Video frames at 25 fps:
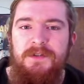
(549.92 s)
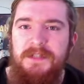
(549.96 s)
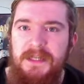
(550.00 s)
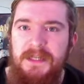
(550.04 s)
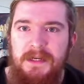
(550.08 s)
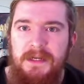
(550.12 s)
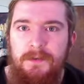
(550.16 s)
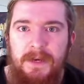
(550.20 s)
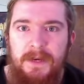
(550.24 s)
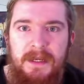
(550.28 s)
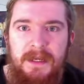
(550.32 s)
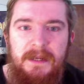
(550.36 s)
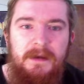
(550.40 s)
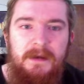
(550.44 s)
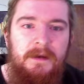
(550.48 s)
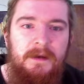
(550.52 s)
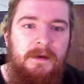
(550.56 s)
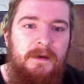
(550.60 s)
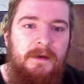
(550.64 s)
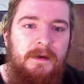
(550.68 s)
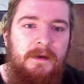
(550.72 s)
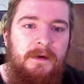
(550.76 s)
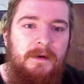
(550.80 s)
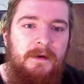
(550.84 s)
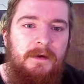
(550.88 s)
anyway,
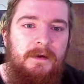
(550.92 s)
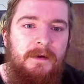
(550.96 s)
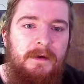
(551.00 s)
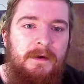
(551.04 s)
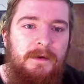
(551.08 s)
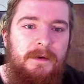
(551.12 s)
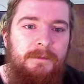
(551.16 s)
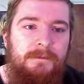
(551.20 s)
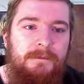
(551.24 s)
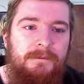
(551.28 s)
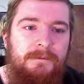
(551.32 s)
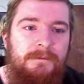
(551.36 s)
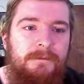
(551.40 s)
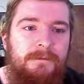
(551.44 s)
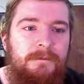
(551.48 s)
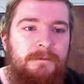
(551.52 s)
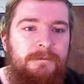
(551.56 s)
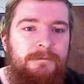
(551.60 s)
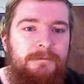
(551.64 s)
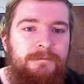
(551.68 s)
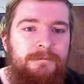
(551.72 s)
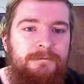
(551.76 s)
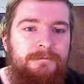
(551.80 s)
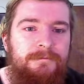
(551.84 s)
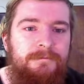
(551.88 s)

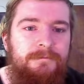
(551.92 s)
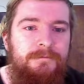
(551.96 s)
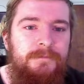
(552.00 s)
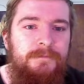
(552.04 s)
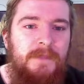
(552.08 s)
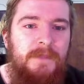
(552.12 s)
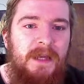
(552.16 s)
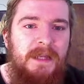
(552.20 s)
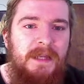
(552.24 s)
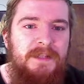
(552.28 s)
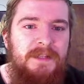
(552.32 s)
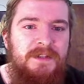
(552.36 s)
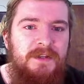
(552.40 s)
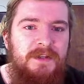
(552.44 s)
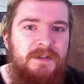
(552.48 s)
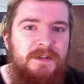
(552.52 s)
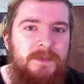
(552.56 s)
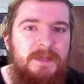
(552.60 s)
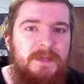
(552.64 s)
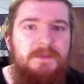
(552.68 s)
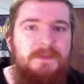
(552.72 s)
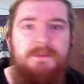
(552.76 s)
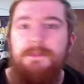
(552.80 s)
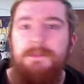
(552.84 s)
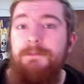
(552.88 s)
and so to
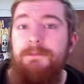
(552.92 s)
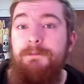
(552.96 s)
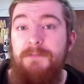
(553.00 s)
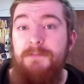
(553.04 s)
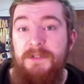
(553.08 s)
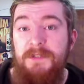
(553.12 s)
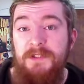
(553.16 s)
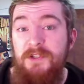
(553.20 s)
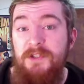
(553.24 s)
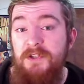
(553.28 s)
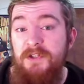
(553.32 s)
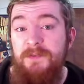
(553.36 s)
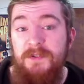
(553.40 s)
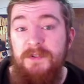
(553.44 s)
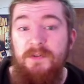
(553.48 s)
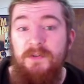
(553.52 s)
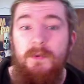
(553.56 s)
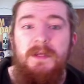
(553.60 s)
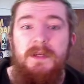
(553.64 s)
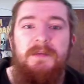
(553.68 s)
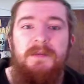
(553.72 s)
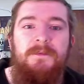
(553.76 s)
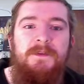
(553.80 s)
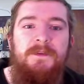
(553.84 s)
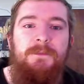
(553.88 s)
be able to choose
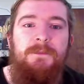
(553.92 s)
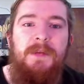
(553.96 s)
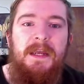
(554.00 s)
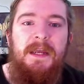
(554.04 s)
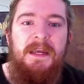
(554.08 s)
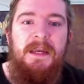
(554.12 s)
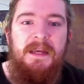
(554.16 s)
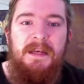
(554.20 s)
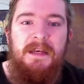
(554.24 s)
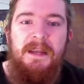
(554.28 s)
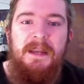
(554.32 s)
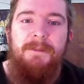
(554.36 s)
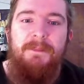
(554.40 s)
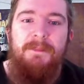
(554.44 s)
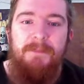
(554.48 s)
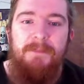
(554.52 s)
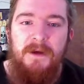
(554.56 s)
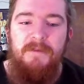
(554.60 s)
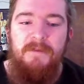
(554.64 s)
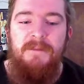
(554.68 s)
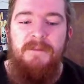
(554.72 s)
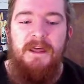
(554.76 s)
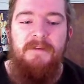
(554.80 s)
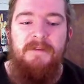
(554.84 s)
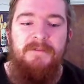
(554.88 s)
between them to play, and then
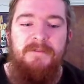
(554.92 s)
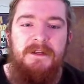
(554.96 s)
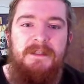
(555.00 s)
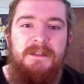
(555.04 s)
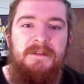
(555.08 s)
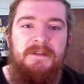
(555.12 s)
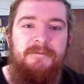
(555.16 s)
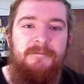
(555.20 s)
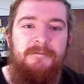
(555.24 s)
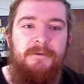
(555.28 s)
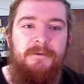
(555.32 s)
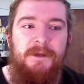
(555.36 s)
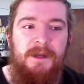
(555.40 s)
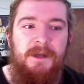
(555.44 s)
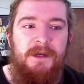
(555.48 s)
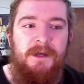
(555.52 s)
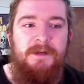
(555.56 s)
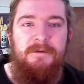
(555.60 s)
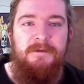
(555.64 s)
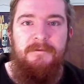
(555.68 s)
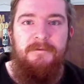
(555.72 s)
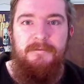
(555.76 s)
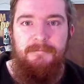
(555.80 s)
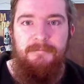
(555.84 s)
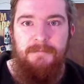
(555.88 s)
both having different
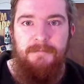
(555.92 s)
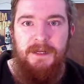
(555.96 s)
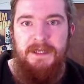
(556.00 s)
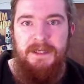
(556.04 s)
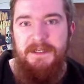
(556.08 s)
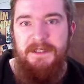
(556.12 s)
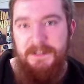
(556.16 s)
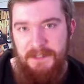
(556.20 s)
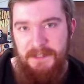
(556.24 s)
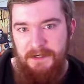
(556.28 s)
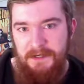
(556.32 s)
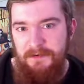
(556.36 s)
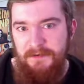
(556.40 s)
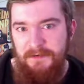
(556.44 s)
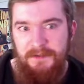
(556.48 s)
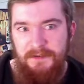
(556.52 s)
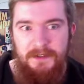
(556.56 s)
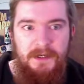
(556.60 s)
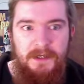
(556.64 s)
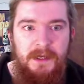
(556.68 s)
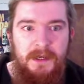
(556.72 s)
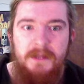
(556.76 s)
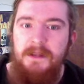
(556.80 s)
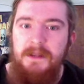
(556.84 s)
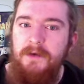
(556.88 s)
kind of play styles,
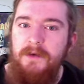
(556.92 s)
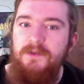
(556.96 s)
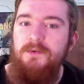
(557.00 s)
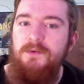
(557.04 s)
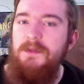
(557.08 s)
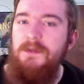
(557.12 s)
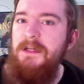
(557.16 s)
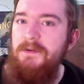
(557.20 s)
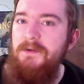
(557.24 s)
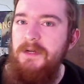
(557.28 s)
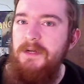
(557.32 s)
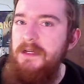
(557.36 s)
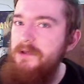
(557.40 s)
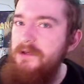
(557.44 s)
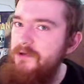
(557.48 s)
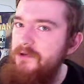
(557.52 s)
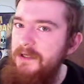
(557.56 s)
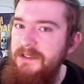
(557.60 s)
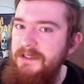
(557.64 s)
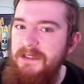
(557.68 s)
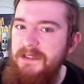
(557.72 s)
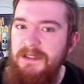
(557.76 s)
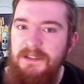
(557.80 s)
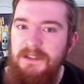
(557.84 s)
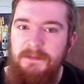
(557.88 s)
that was really, really
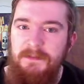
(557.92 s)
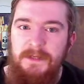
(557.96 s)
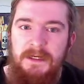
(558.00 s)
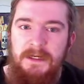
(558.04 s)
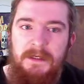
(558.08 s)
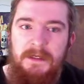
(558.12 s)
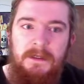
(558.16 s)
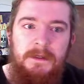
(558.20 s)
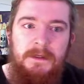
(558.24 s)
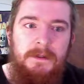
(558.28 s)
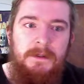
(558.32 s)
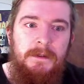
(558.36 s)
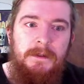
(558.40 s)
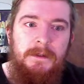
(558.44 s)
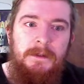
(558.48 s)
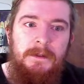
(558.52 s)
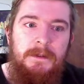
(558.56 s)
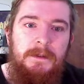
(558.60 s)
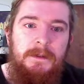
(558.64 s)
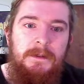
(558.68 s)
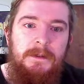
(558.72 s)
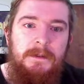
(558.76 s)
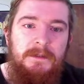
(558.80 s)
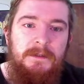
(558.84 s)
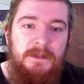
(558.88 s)
interesting to me.
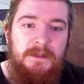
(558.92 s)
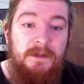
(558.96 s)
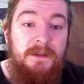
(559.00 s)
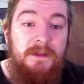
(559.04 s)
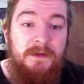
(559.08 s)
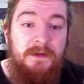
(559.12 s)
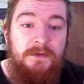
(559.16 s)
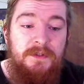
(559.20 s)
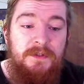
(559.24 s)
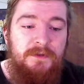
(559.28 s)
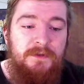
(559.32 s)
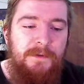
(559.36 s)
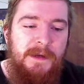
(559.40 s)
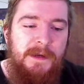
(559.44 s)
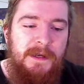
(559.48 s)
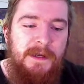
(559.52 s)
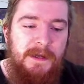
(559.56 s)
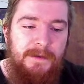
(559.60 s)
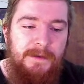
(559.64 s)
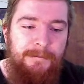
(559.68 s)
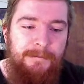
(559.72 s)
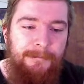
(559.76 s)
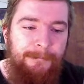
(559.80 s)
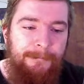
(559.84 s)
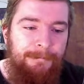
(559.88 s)
So I think it was a great
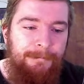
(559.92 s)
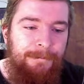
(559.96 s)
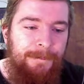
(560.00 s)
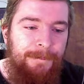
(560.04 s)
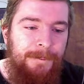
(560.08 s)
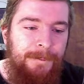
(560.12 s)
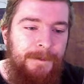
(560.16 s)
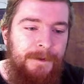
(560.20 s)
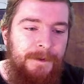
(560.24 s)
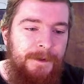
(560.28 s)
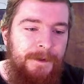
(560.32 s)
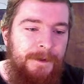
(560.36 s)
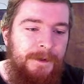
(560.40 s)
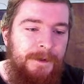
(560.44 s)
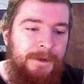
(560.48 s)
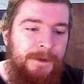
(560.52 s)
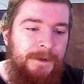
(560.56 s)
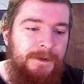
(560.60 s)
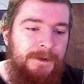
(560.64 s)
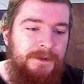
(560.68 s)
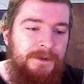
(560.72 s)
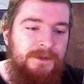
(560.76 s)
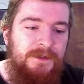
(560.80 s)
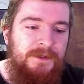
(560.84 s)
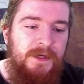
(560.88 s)
game.
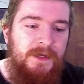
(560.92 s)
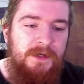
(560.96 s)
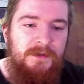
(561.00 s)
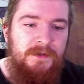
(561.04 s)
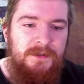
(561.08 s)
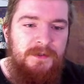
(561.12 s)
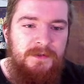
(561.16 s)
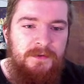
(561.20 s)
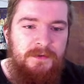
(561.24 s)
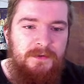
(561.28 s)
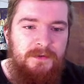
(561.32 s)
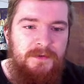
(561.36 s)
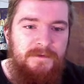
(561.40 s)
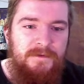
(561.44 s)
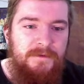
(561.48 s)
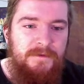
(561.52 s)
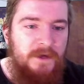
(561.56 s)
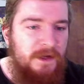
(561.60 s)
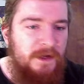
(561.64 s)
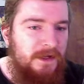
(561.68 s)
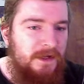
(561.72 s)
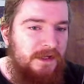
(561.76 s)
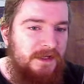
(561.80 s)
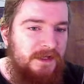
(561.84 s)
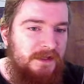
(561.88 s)
Dinosaurs for
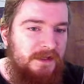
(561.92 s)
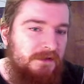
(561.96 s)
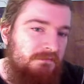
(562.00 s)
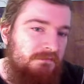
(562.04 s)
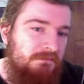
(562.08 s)
Hire,